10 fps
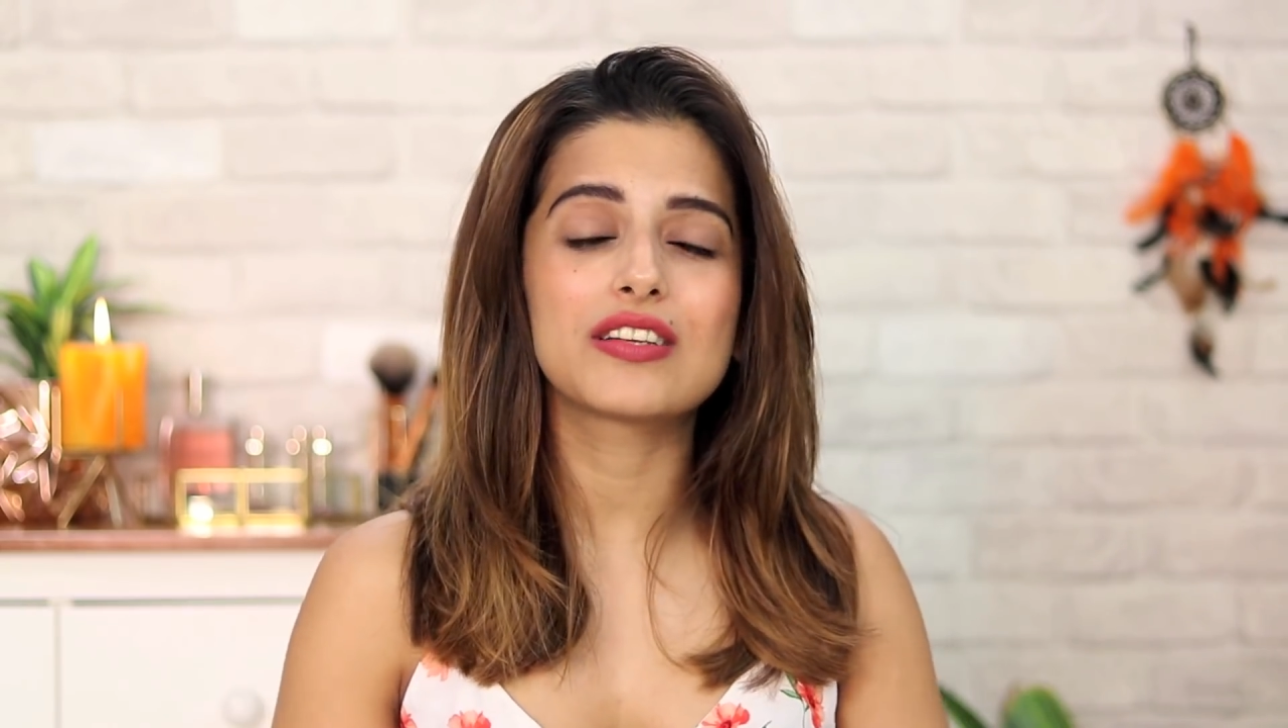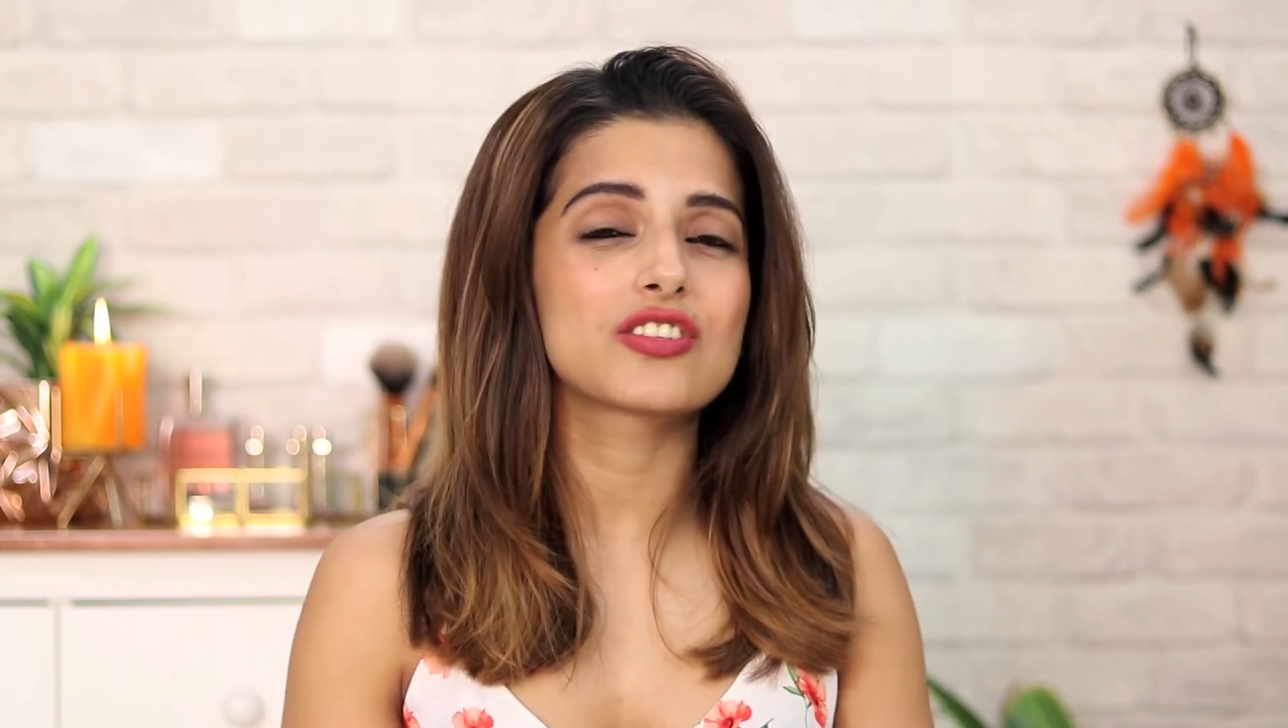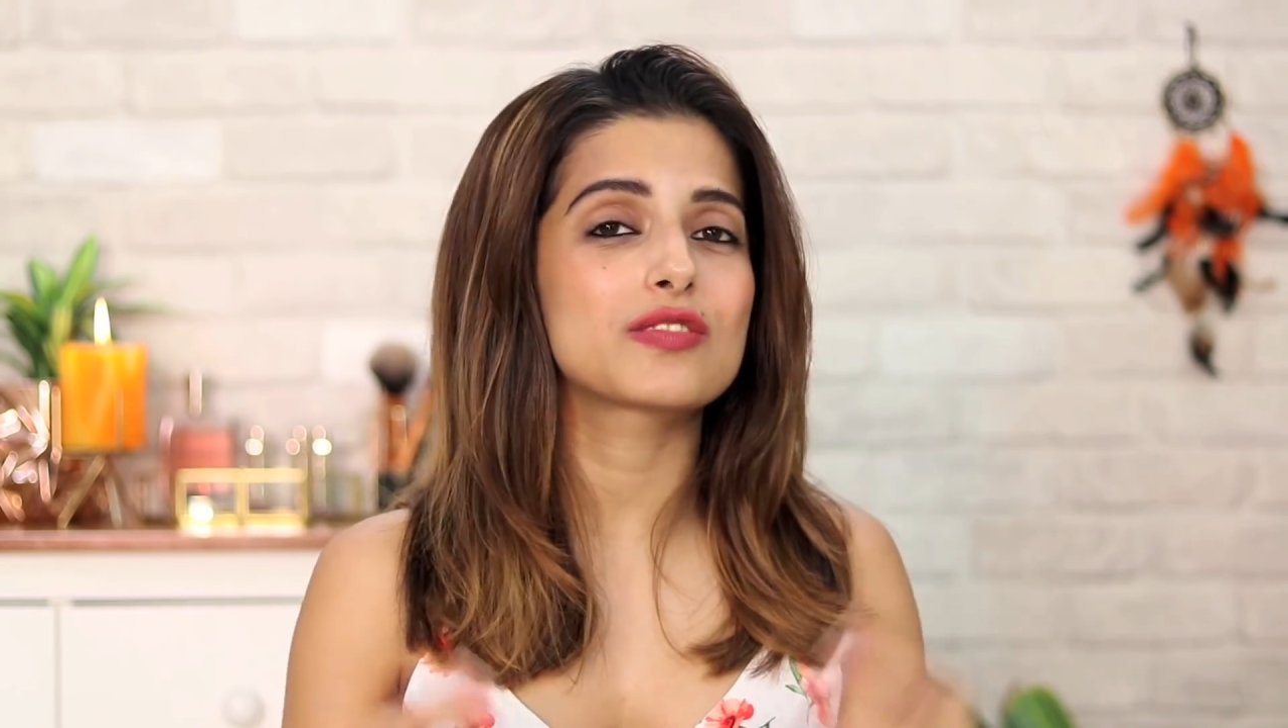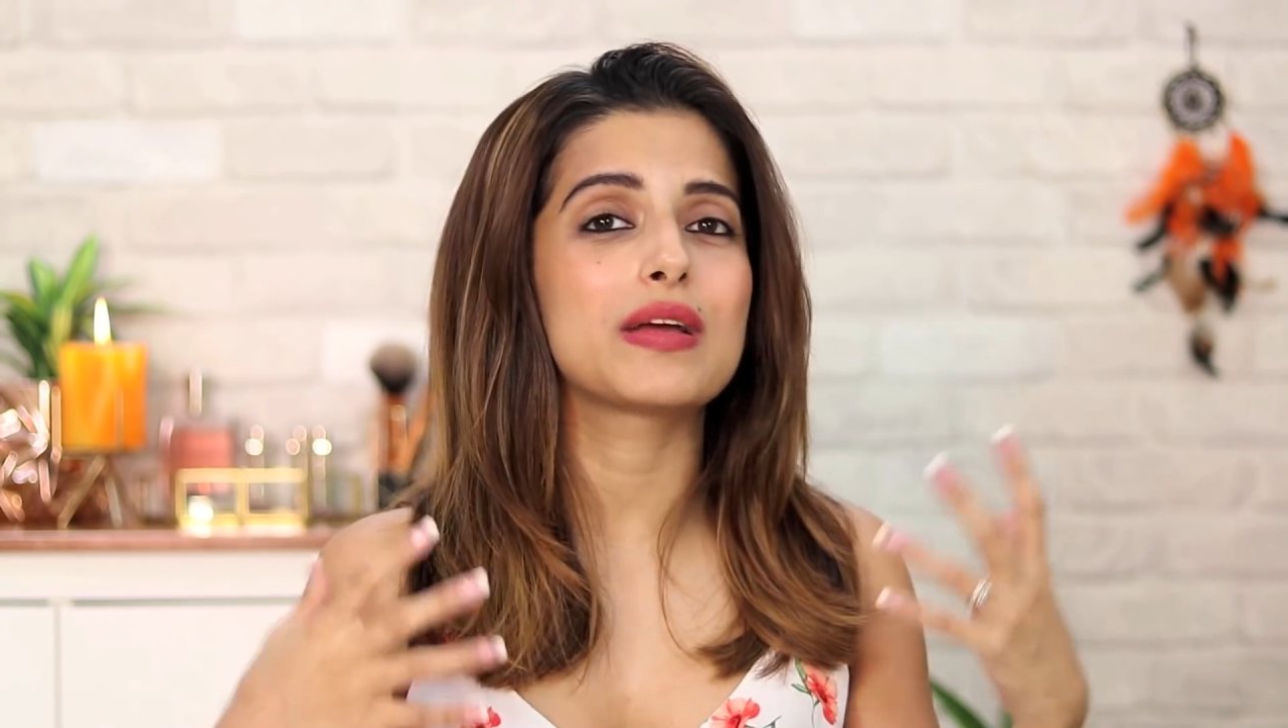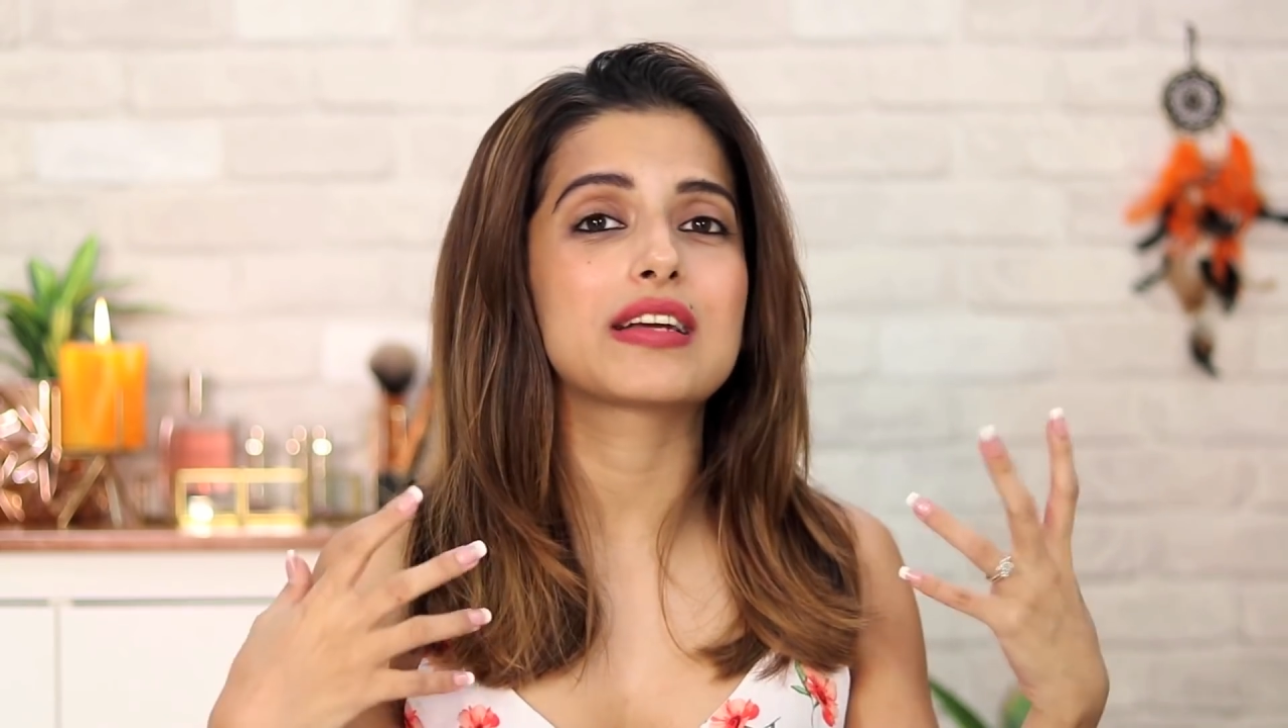
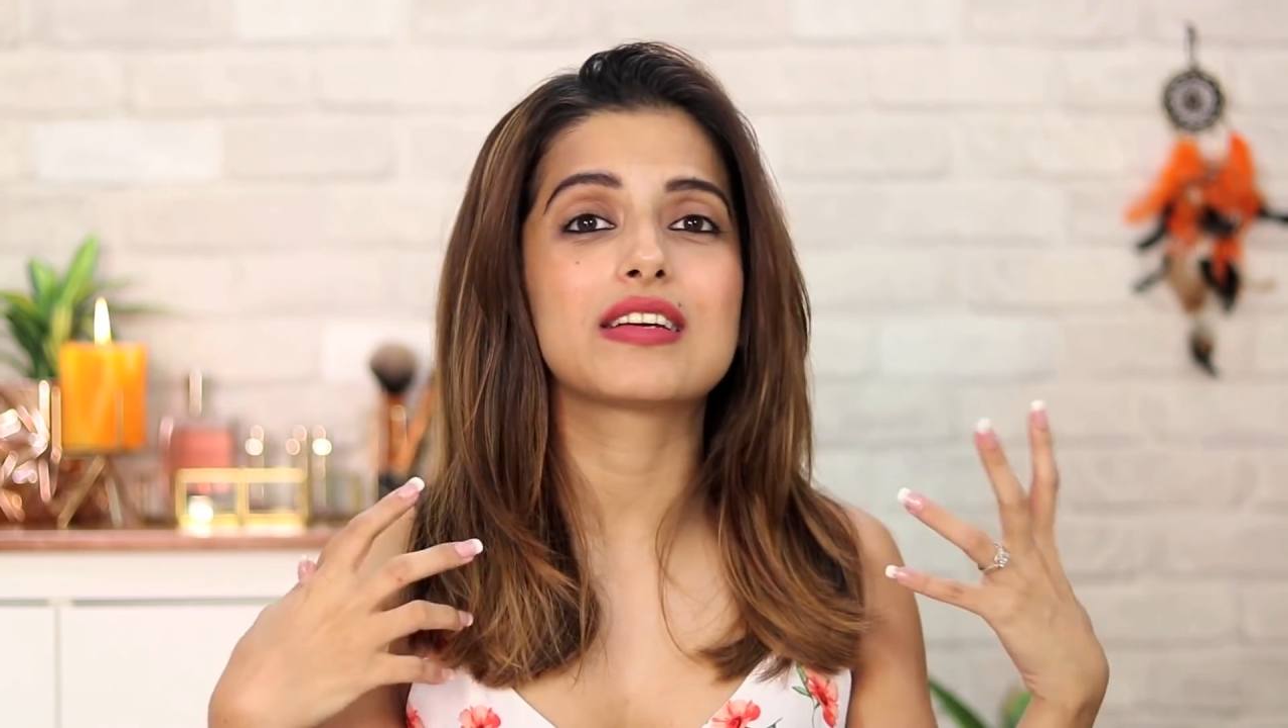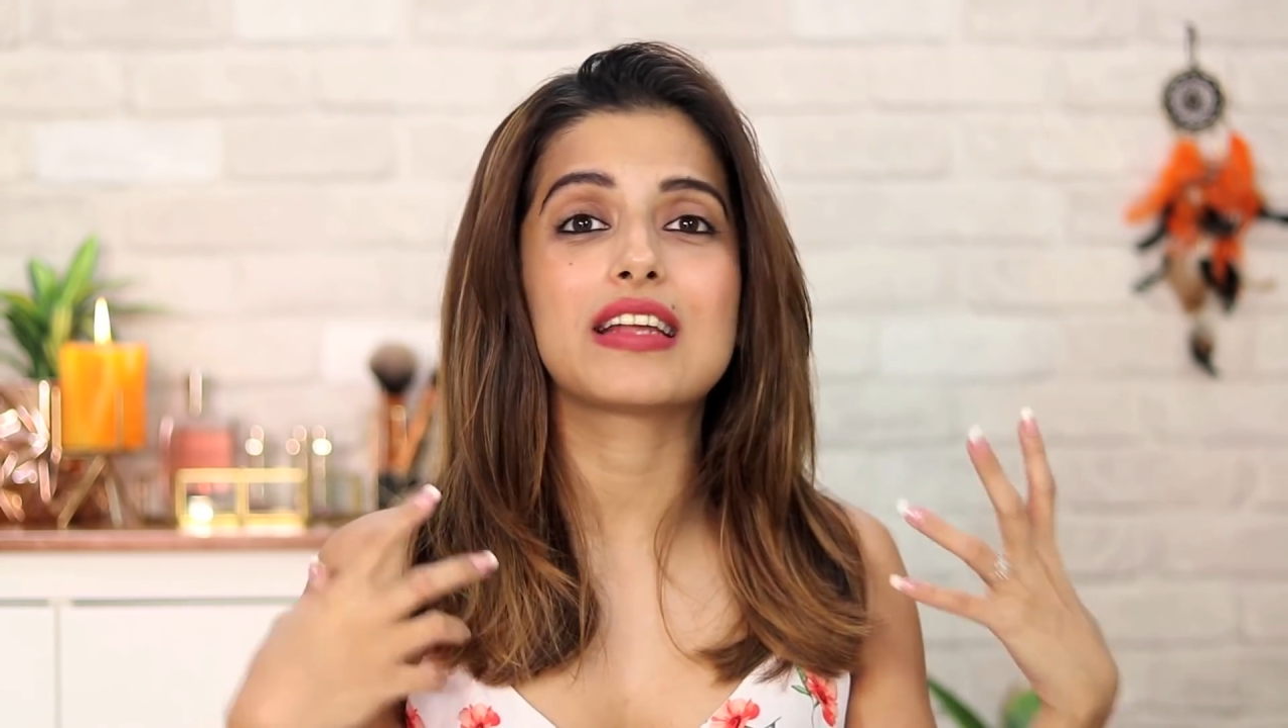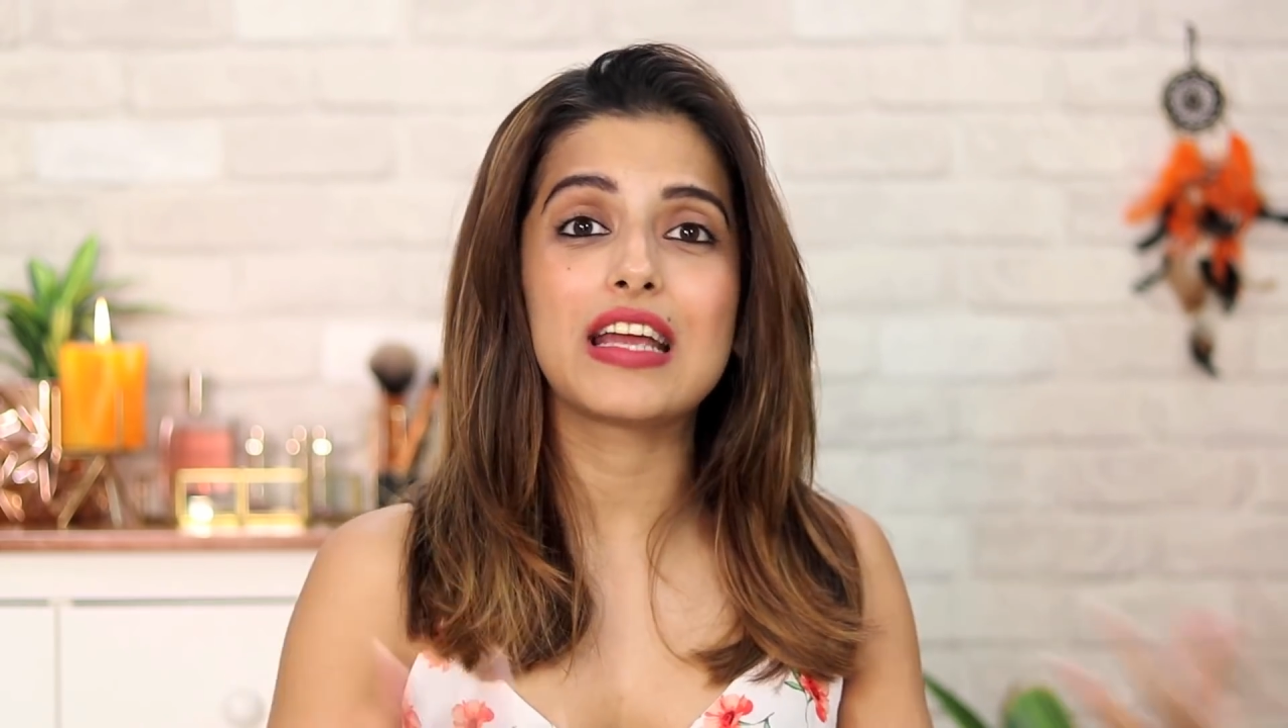just makes it